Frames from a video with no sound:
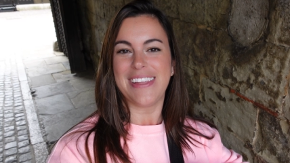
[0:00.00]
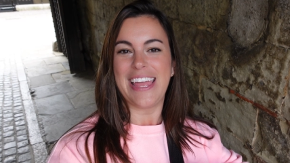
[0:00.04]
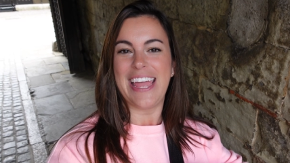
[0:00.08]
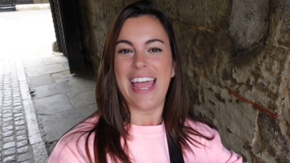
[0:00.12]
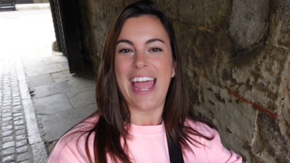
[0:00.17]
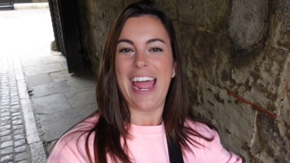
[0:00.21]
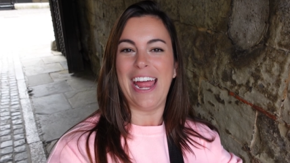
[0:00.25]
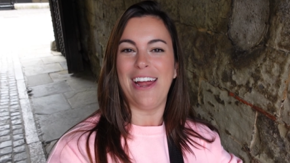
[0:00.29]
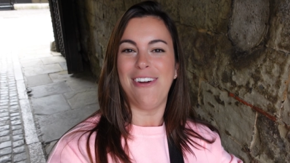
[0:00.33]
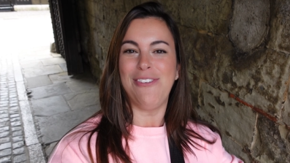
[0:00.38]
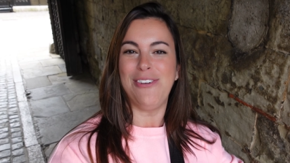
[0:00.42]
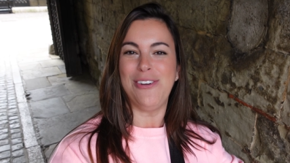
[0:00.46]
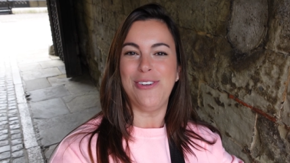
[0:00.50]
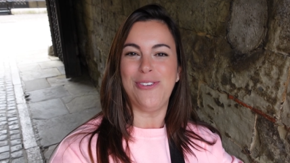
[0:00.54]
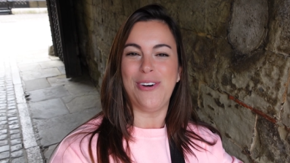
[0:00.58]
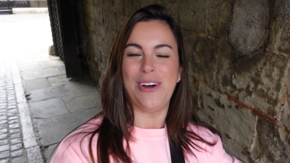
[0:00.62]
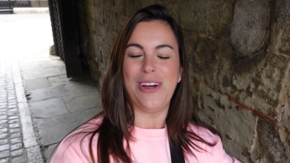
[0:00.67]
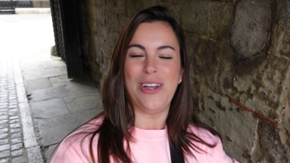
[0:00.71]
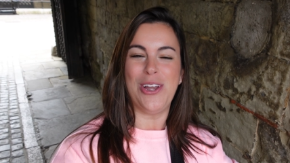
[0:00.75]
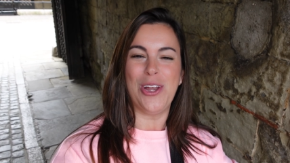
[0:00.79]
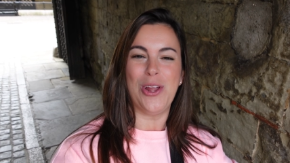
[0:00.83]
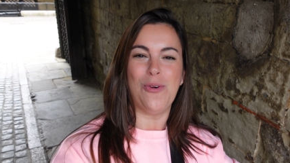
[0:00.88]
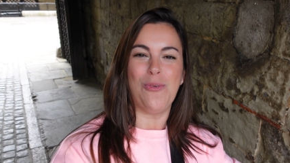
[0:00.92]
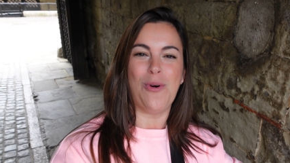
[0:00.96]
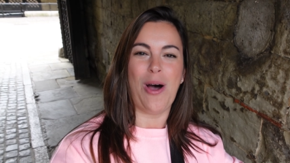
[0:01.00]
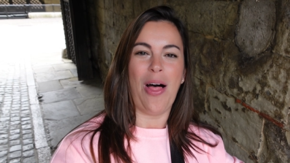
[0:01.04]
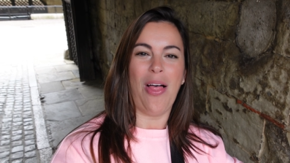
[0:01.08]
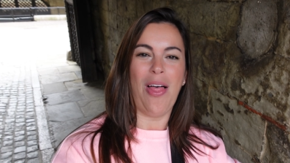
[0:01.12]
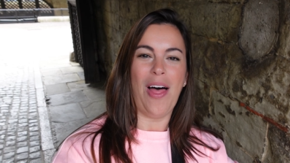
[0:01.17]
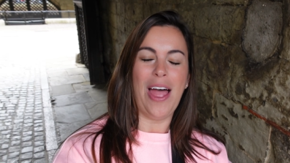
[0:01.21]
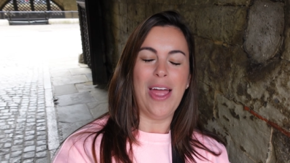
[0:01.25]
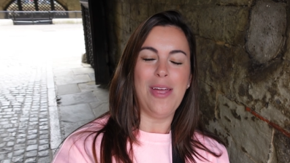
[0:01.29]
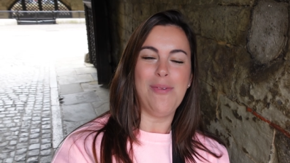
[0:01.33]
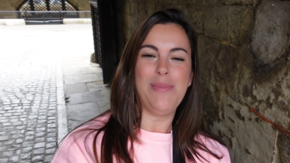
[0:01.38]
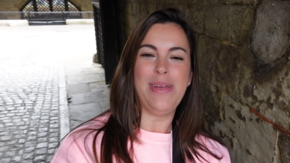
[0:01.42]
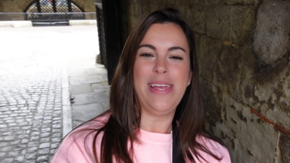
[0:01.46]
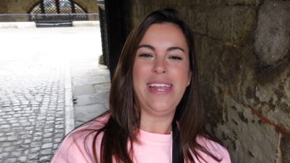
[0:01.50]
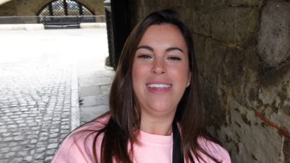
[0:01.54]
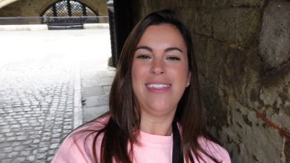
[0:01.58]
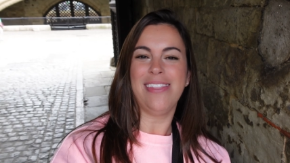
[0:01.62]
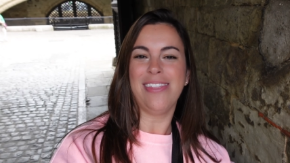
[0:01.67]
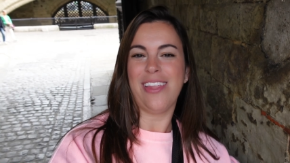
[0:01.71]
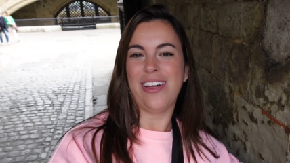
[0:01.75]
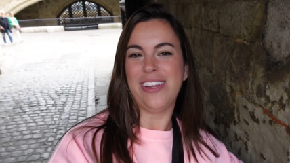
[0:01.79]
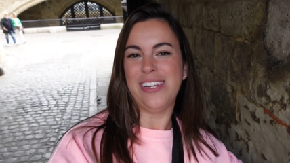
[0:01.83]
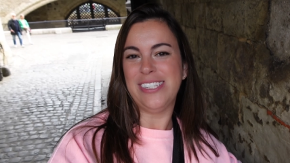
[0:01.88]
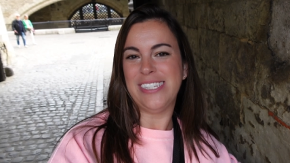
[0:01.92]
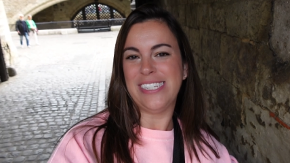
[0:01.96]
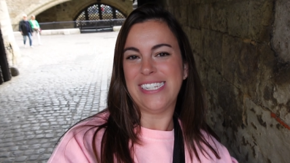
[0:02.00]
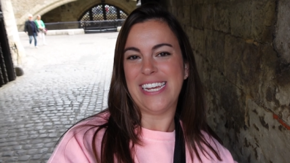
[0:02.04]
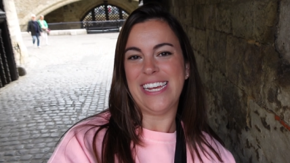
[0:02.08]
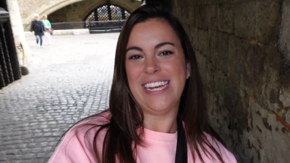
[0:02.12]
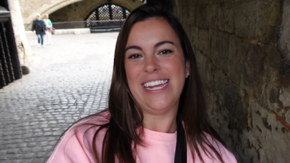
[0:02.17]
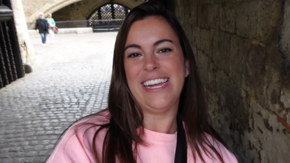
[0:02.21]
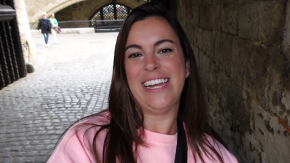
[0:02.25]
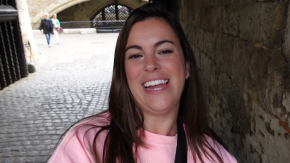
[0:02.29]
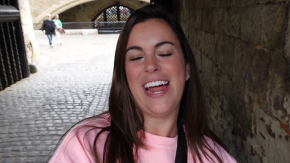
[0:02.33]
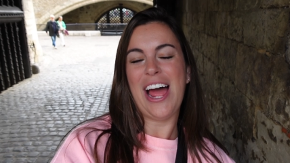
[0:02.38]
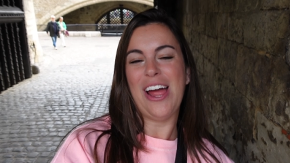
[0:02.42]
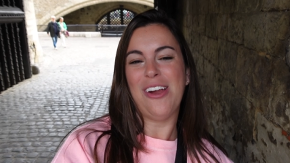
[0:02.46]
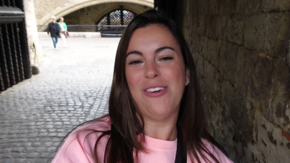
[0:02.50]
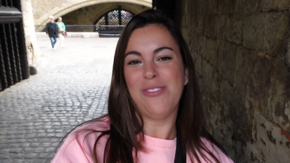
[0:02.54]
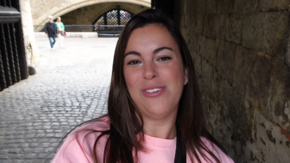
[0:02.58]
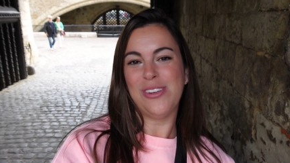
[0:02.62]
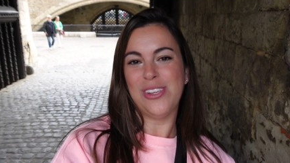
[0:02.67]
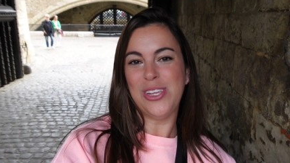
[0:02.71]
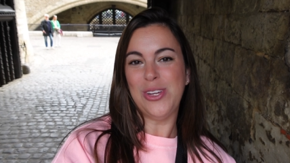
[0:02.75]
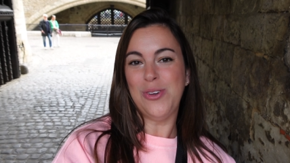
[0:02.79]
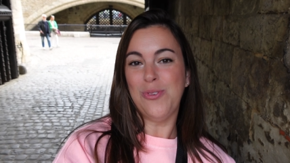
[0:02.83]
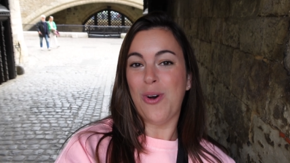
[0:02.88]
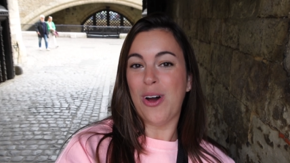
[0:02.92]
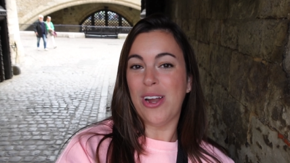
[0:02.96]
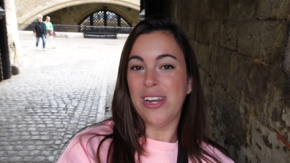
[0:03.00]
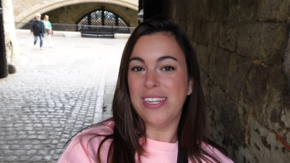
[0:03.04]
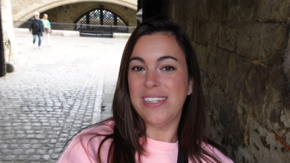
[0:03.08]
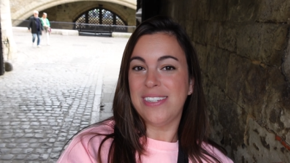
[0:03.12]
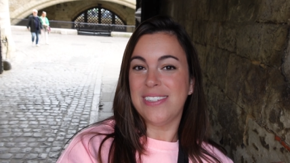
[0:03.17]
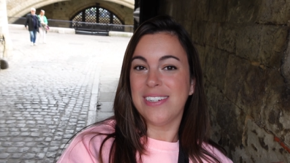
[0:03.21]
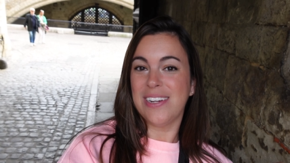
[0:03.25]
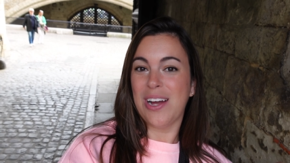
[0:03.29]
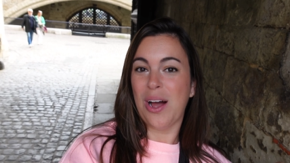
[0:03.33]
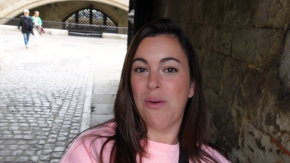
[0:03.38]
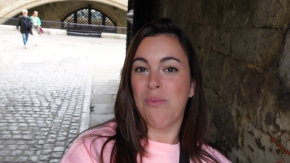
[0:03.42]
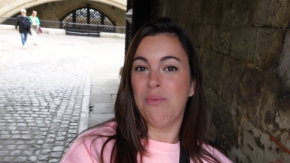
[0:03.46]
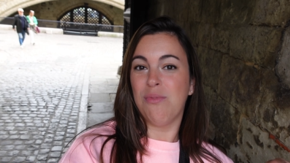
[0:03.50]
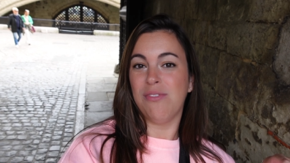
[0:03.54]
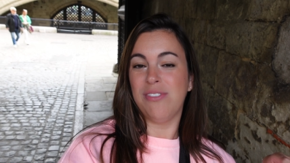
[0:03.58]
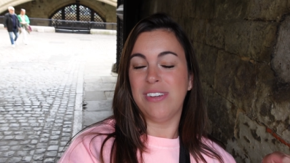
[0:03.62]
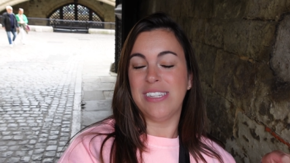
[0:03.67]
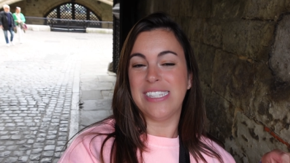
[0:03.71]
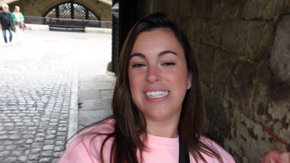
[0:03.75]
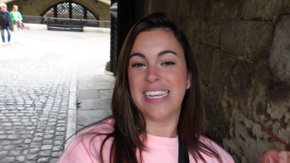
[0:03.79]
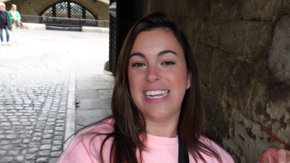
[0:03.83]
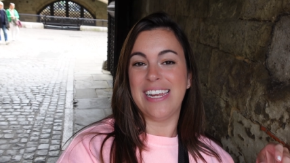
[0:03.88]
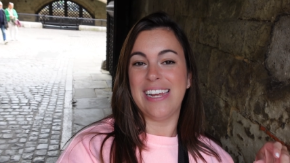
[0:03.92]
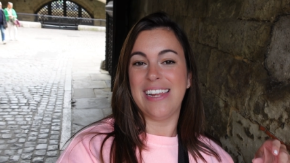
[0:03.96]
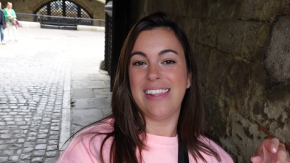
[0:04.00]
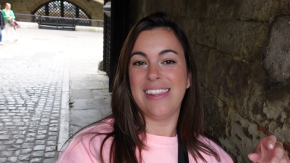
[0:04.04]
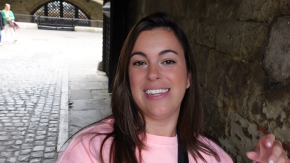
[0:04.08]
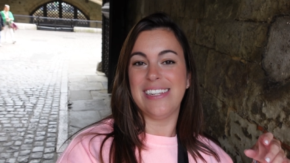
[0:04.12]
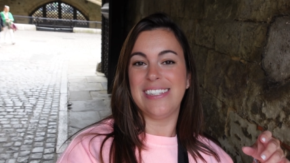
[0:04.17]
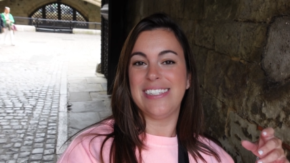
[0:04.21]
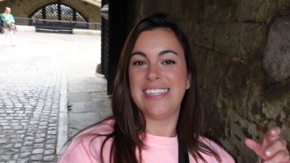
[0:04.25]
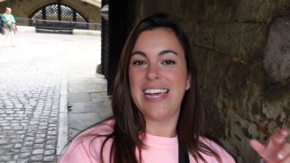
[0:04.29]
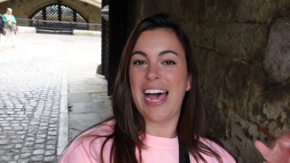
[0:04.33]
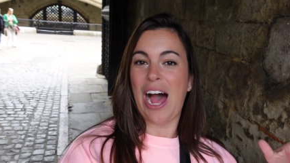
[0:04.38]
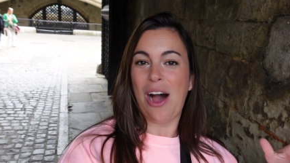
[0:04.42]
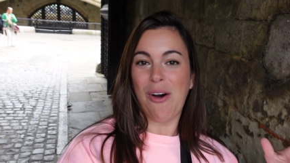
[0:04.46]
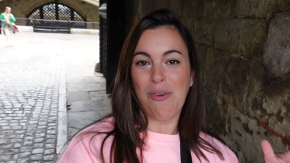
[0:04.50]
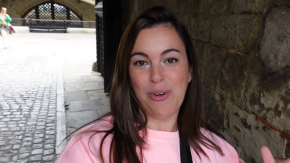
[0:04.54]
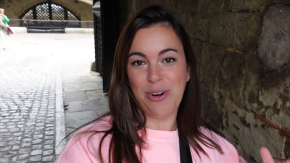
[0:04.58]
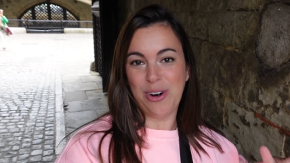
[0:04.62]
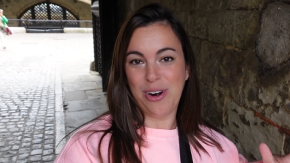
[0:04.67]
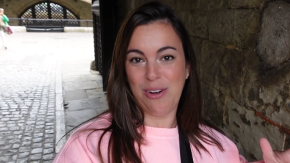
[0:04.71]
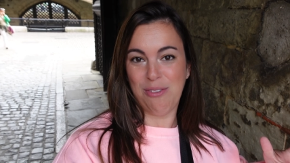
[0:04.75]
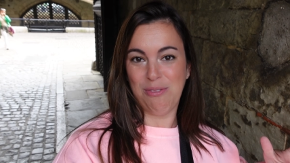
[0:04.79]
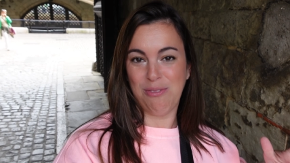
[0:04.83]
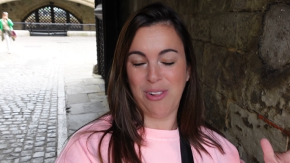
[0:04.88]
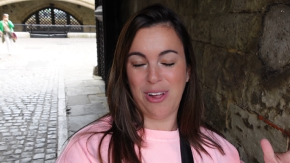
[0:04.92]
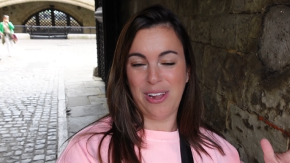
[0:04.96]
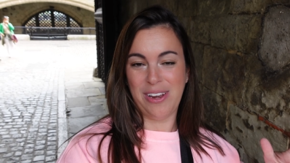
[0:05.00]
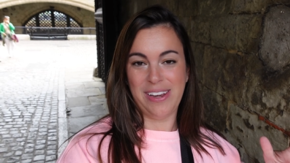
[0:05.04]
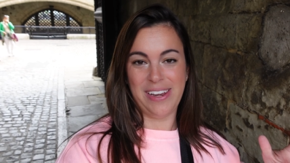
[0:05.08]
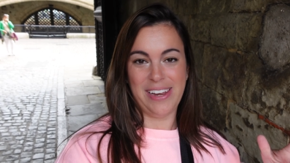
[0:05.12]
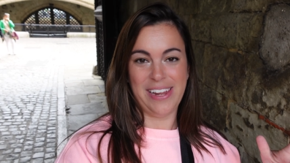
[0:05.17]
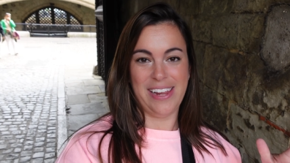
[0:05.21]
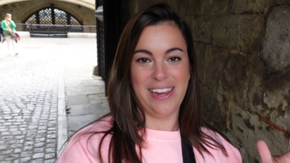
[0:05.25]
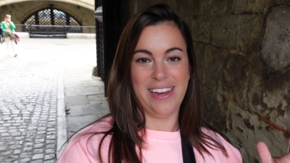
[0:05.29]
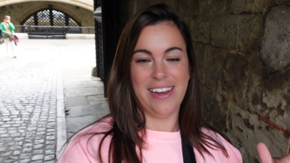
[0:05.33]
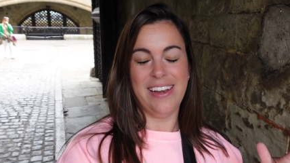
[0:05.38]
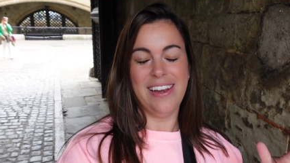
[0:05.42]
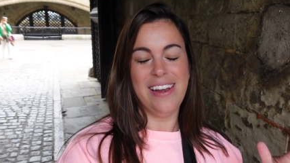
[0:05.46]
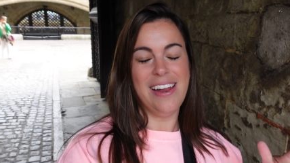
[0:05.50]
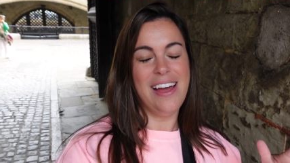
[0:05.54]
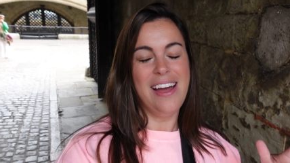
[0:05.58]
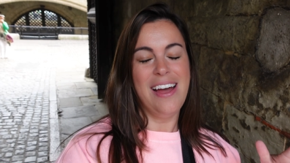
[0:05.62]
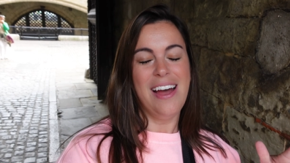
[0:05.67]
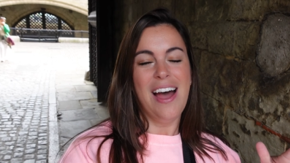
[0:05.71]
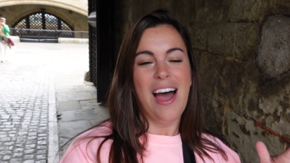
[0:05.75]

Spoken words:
Hey everyone, while I'm in London, I really wanted to come visit the Tower of London.